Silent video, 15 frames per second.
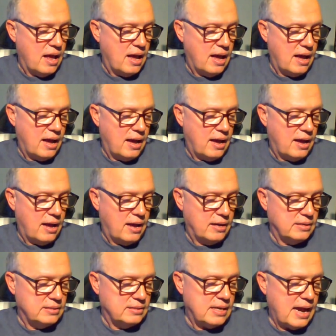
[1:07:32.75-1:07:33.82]

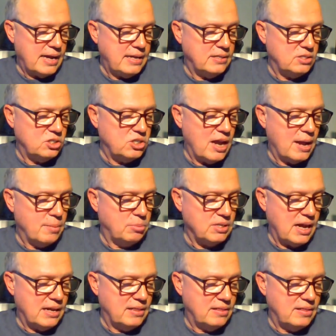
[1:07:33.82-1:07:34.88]
Titus
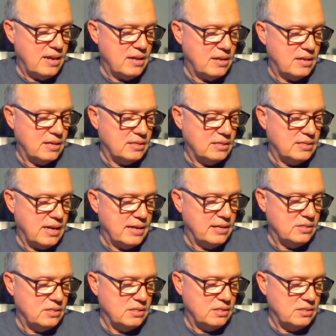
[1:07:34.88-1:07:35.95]
Shambles. I think
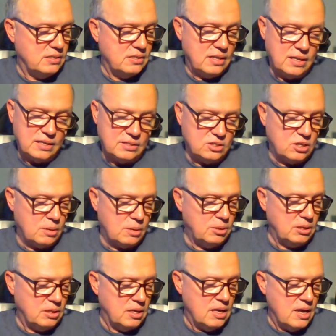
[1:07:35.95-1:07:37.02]
Titus is
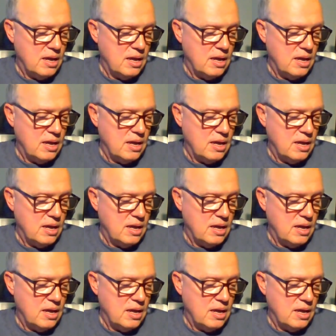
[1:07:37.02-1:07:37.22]
trouble.